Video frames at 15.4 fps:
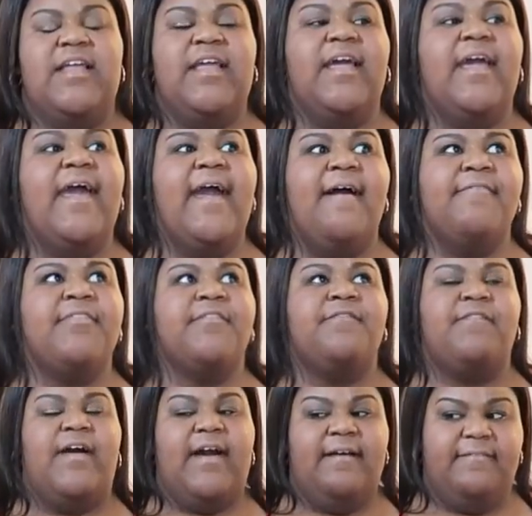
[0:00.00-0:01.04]
they didn't have the
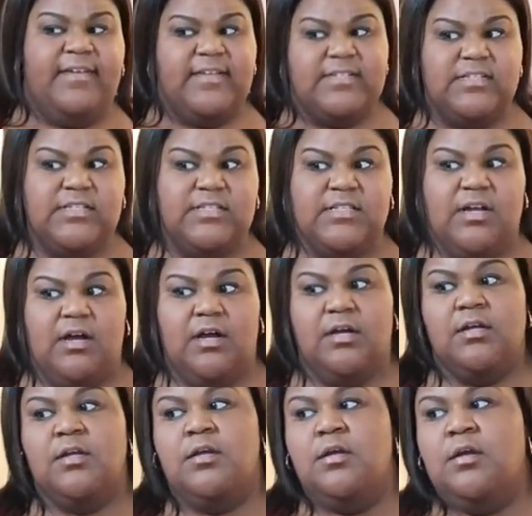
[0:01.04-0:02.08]
5X in
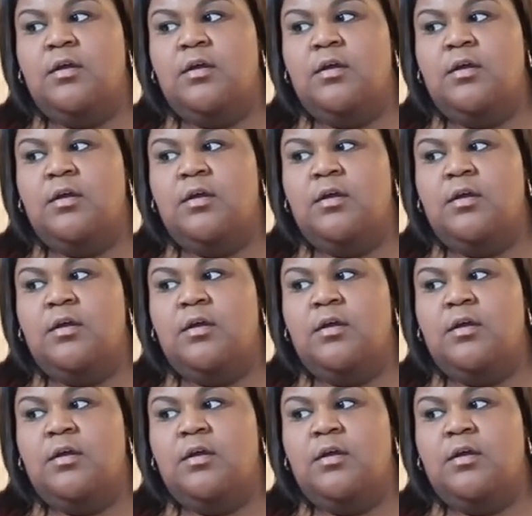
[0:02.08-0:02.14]
stock.